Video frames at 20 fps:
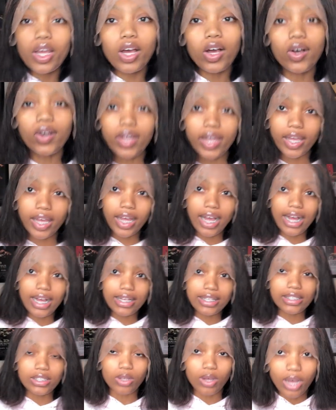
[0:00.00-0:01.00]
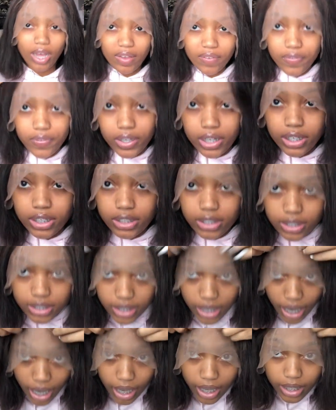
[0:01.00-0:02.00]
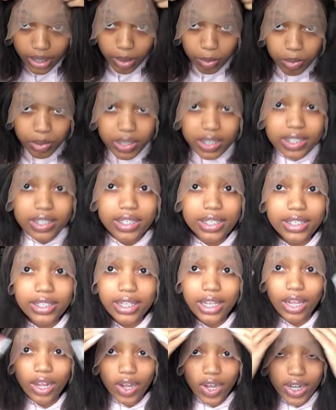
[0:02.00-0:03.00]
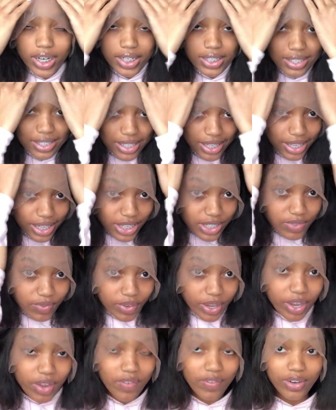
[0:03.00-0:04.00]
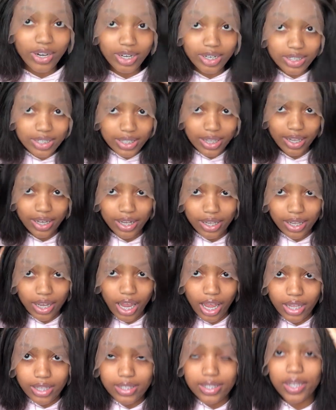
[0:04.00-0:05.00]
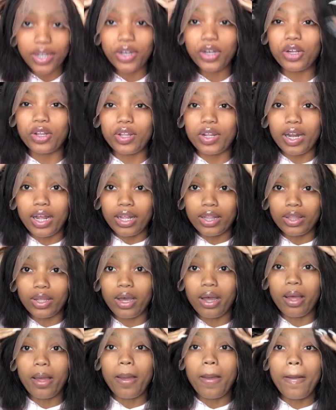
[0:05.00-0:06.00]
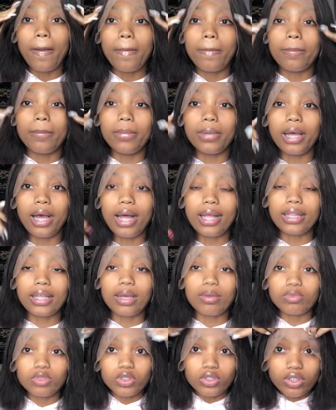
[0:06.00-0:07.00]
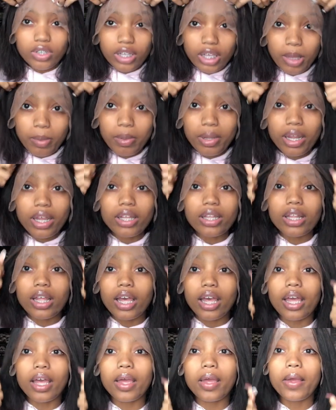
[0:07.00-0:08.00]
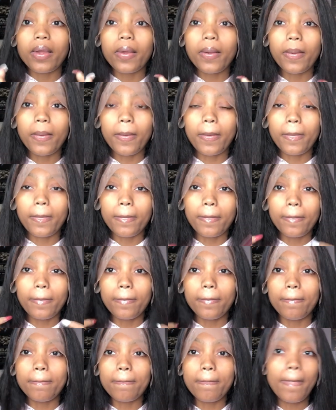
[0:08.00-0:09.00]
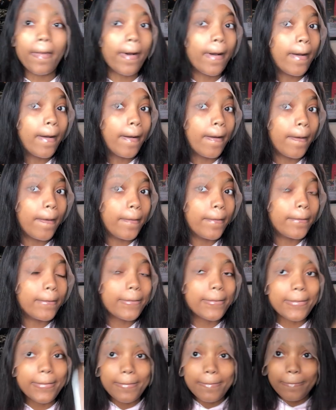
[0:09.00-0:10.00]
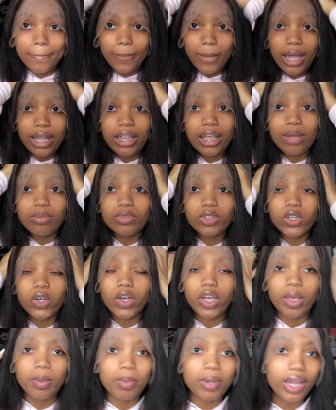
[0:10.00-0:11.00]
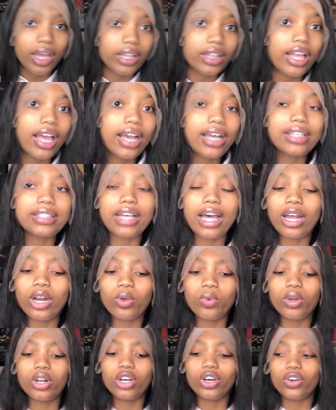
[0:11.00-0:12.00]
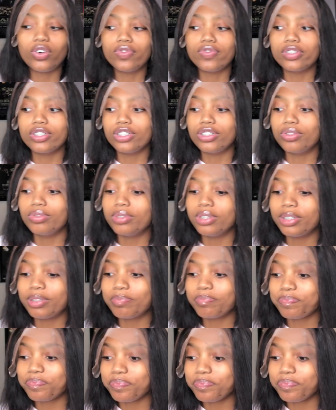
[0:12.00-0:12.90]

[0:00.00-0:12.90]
Okay guys, so I finished dyeing the pieces, and honestly it's very, very skinny, like skinnier than I thought, but I think I'm just gonna keep it like that. I think I'm just gonna keep it like that because I don't want to overdo it.